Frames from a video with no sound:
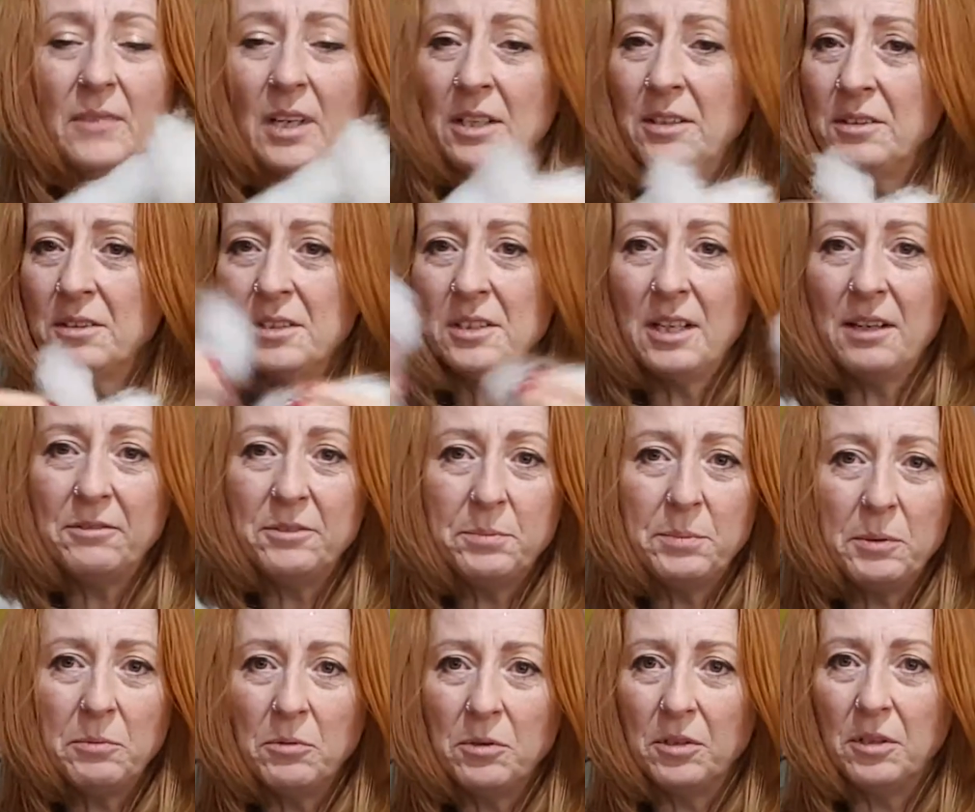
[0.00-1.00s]
It doesn't have to
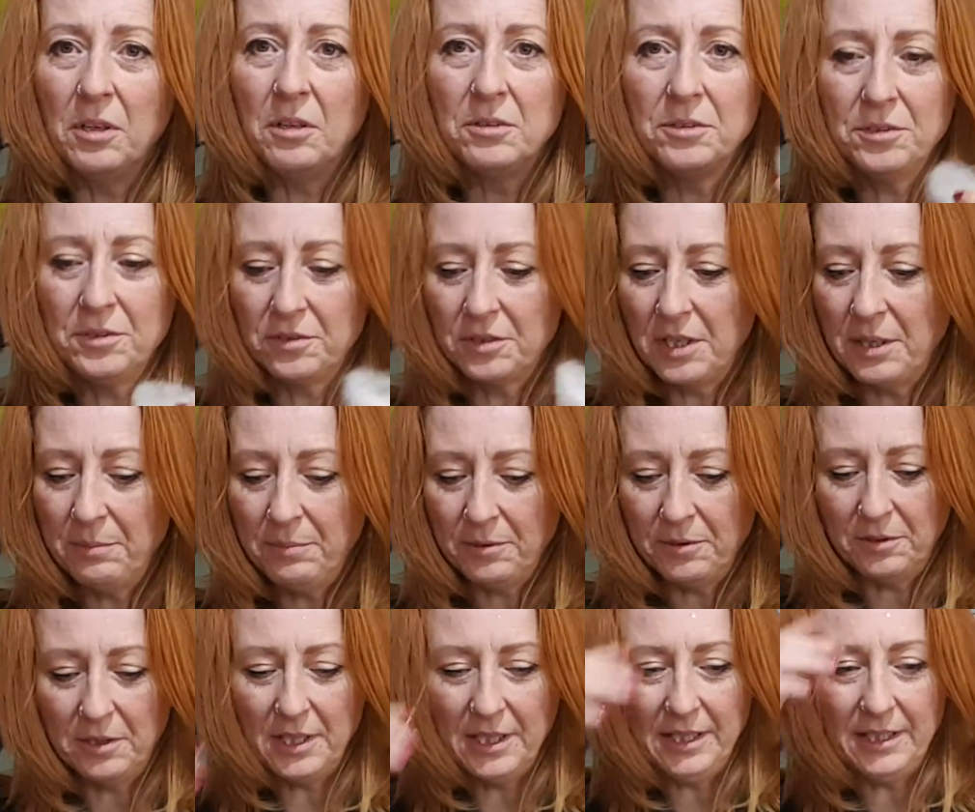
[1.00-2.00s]
be one long strip
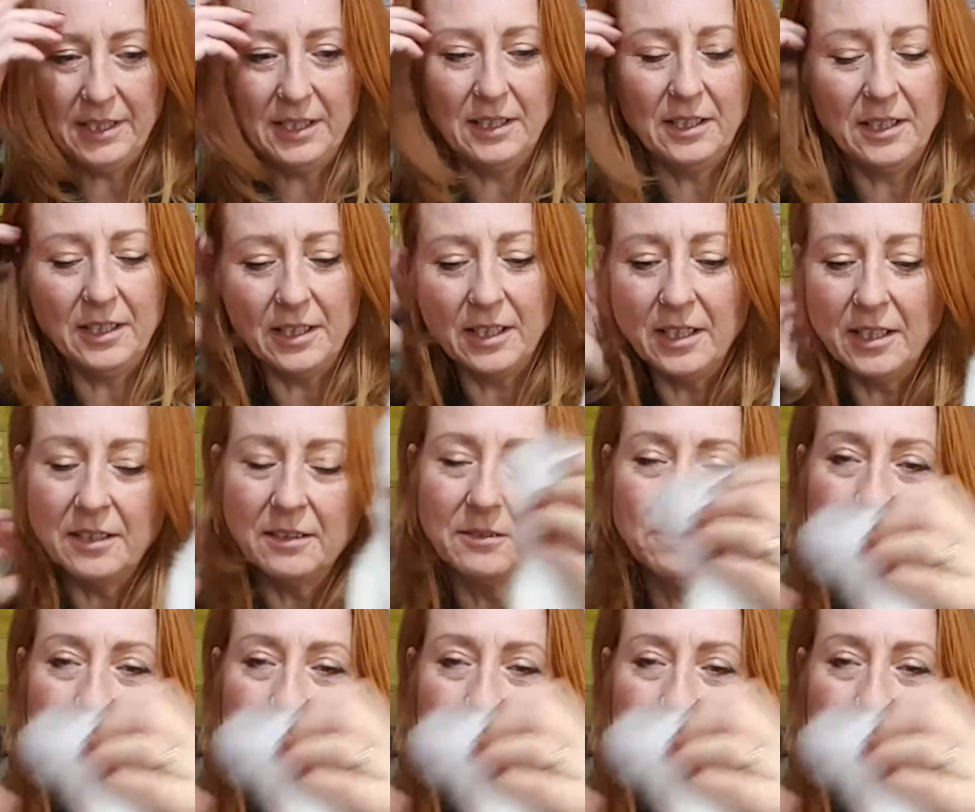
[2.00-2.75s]
or anything like that.